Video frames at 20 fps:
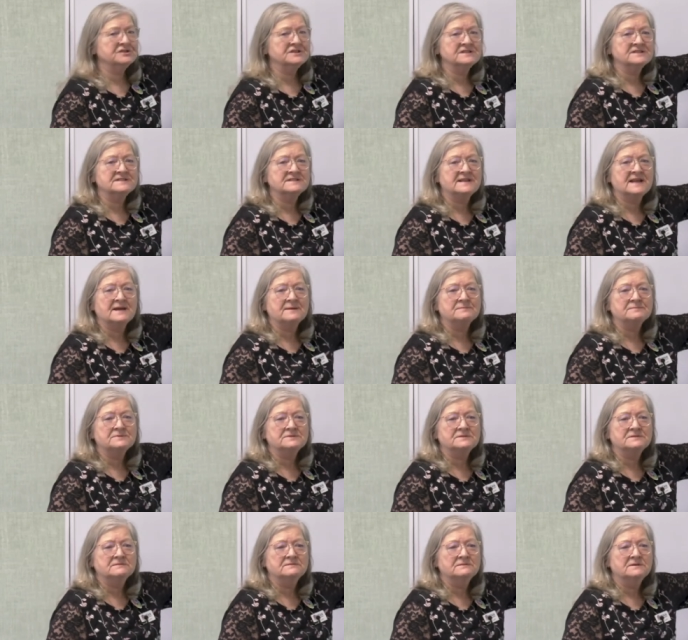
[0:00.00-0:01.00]
you the
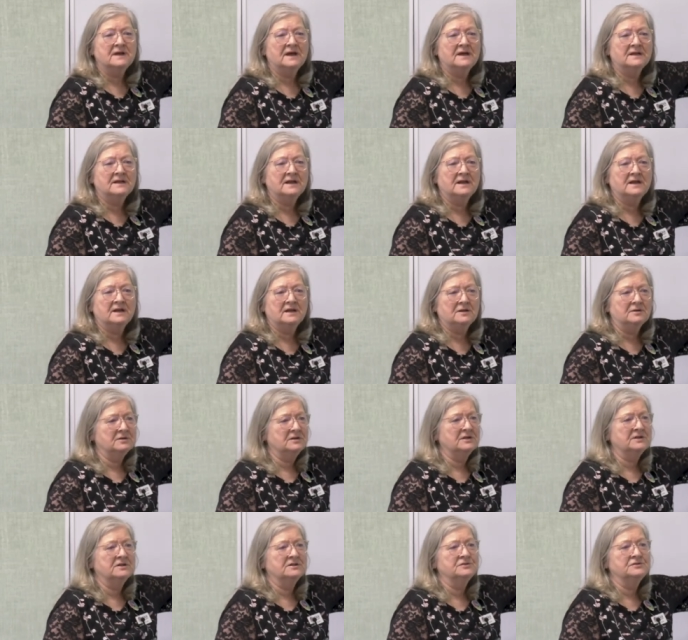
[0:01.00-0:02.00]
steps, how to,
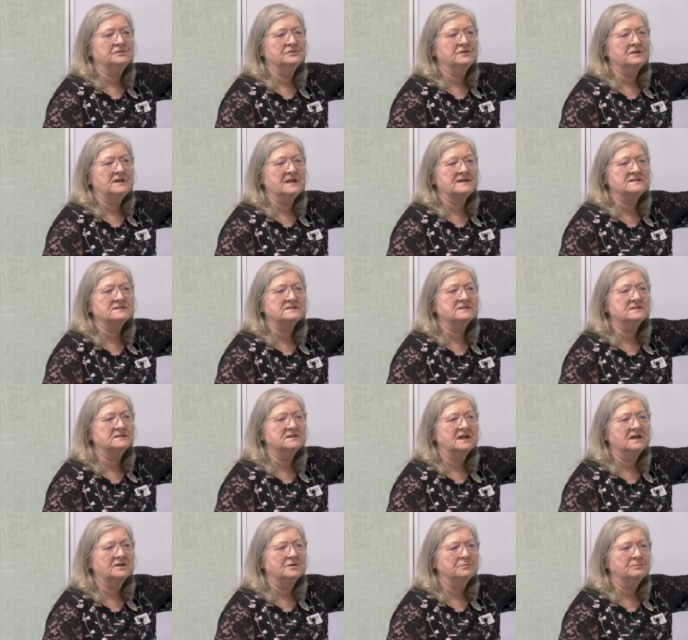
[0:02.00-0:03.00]
to do the lesson,
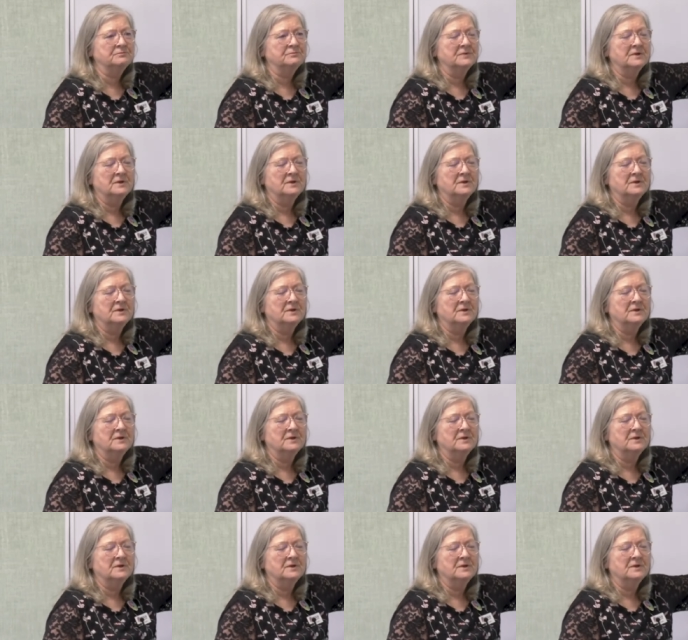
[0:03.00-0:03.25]
how to